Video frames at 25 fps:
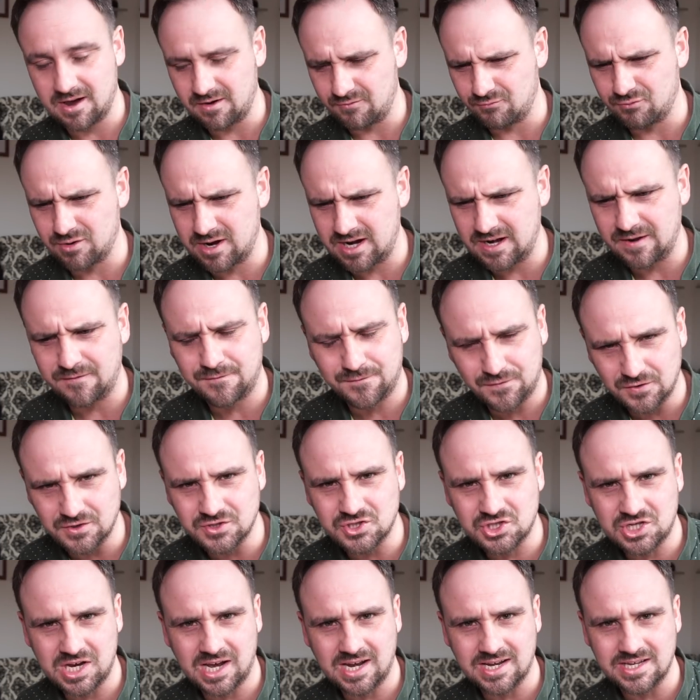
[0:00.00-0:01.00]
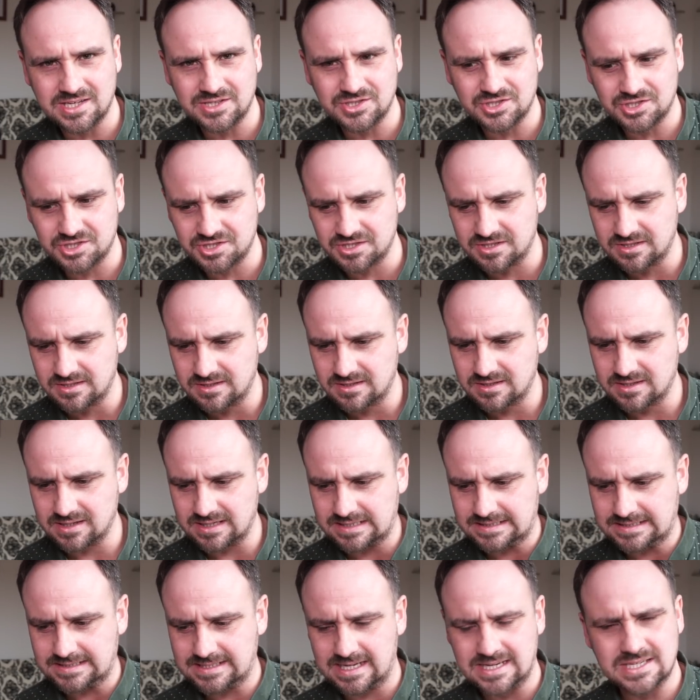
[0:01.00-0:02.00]
a really fun challenge,
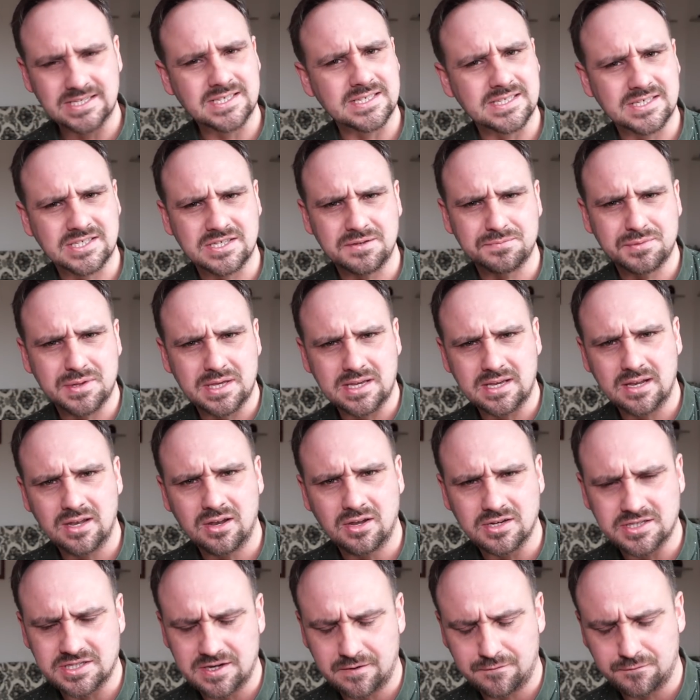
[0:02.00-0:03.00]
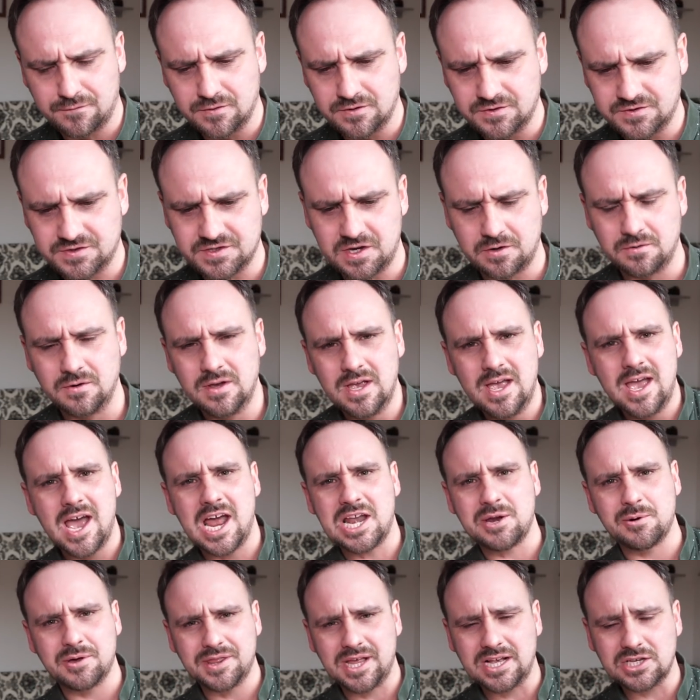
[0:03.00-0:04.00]
and it's something a lot different. So
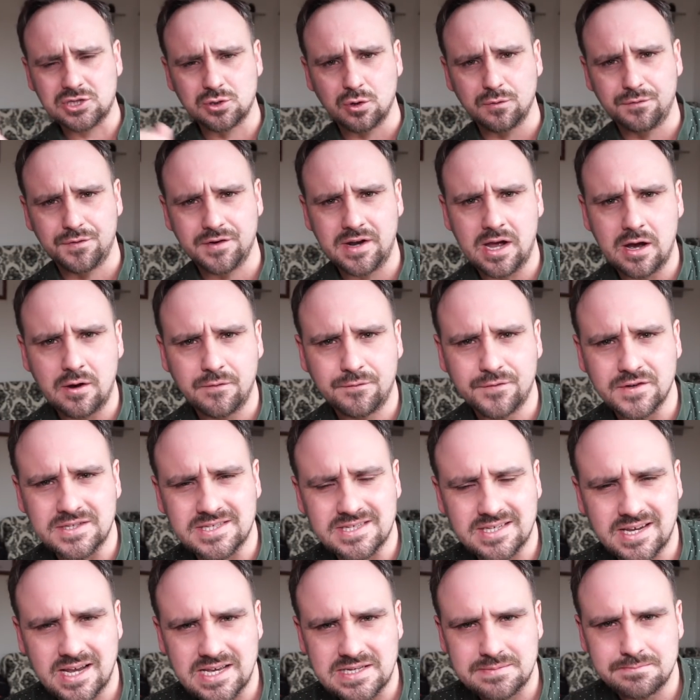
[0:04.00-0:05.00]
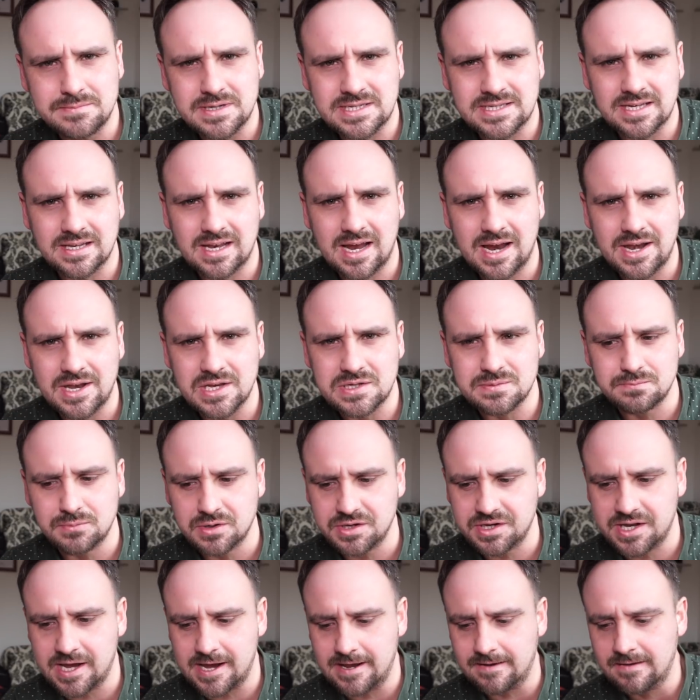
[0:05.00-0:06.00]
anyway, that's all for now for today's Miscellaneous
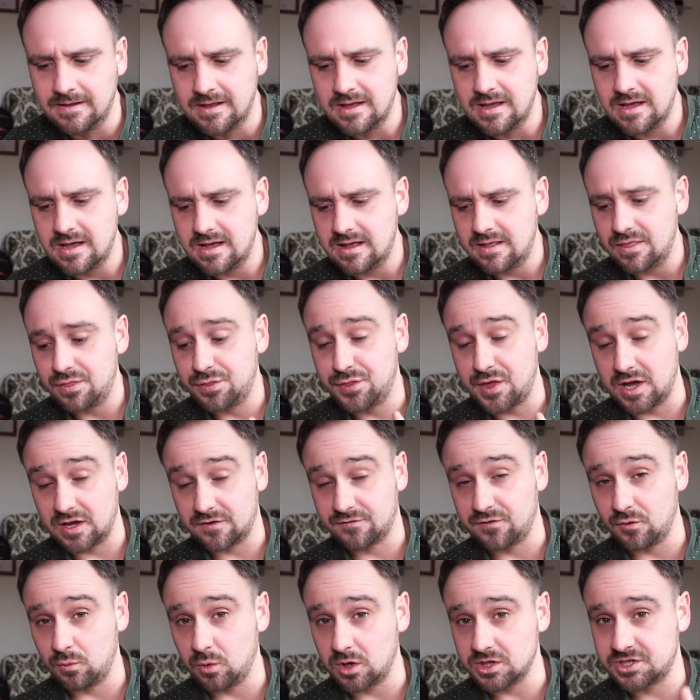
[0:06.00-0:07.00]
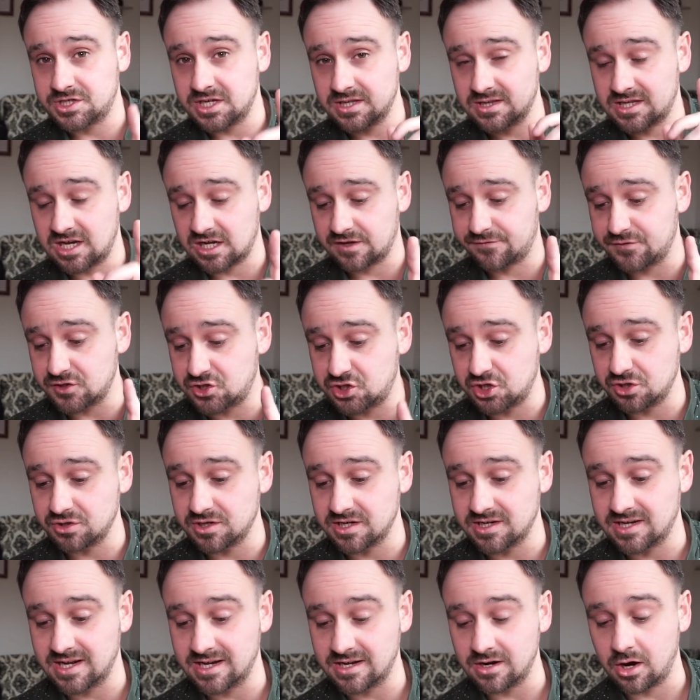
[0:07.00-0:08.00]
Monday. Thanks for watching. Thanks for
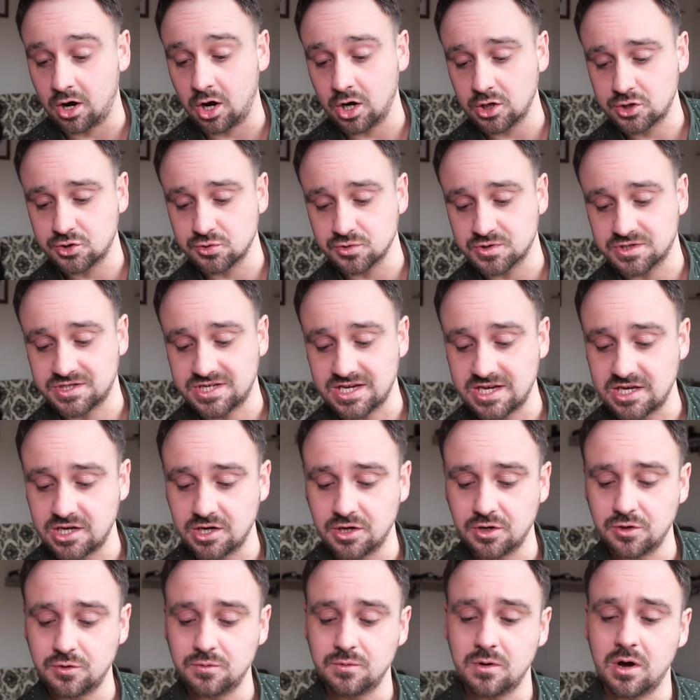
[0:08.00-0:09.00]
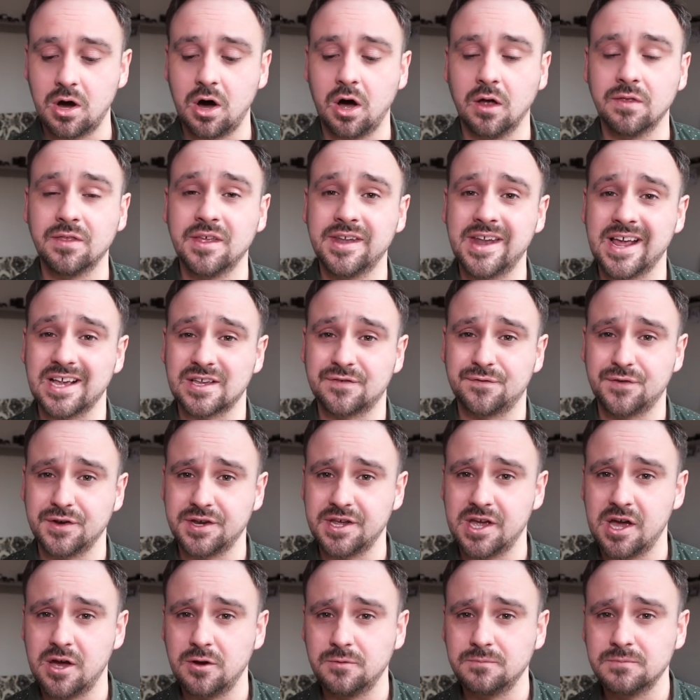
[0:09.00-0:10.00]
tuning in. I shall see you on the next
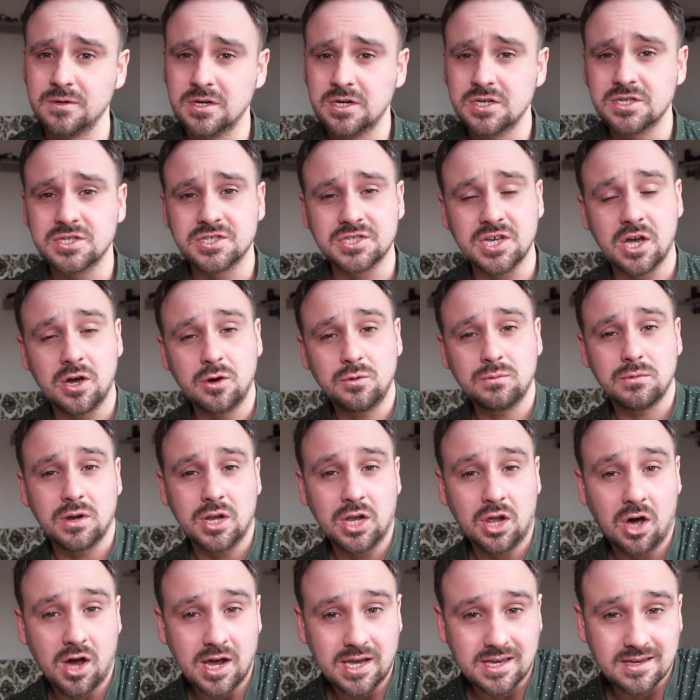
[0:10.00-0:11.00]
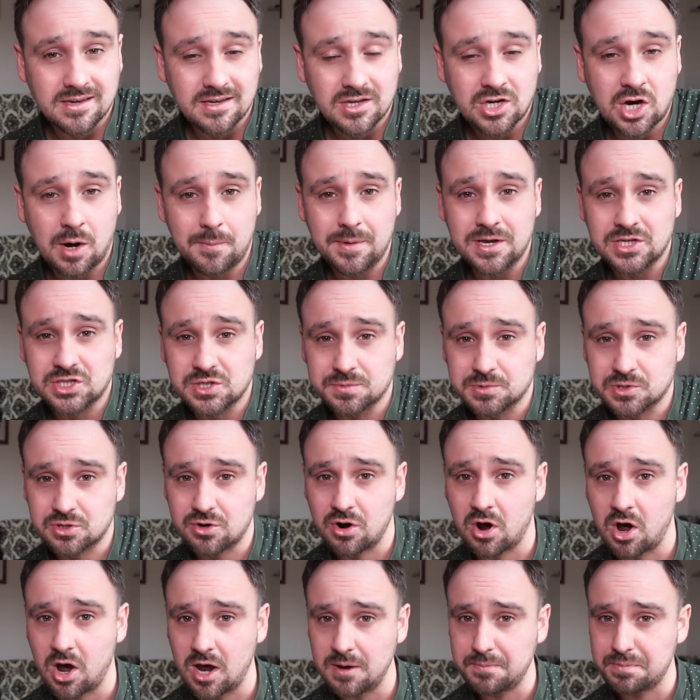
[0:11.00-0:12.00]
video. So like, comment,
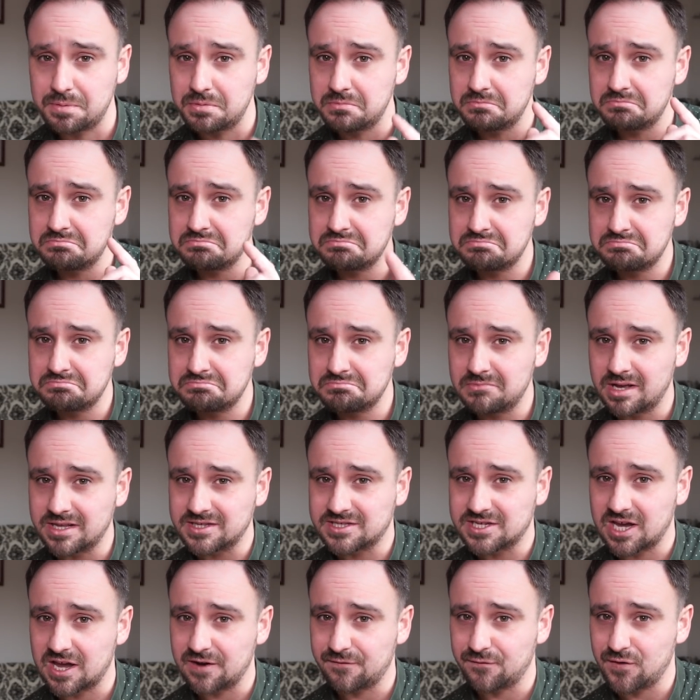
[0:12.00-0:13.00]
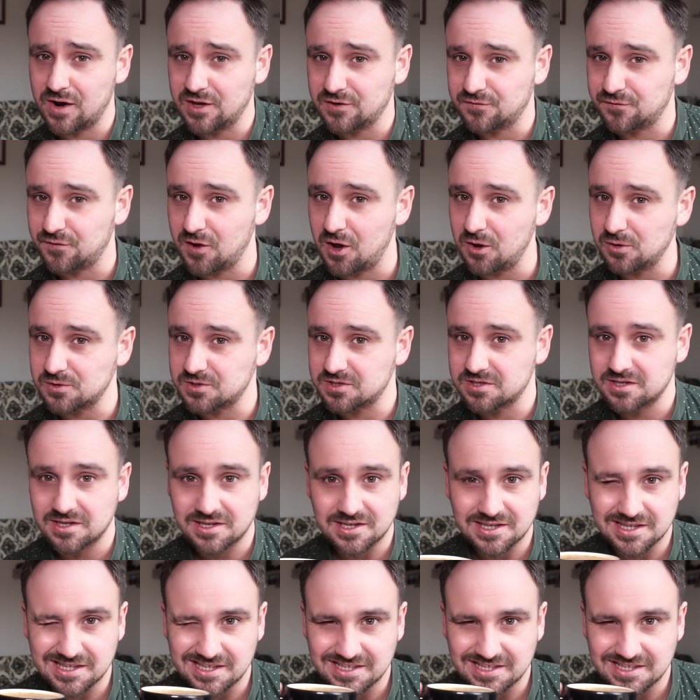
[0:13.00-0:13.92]
subscribe, and tell your friends, folks.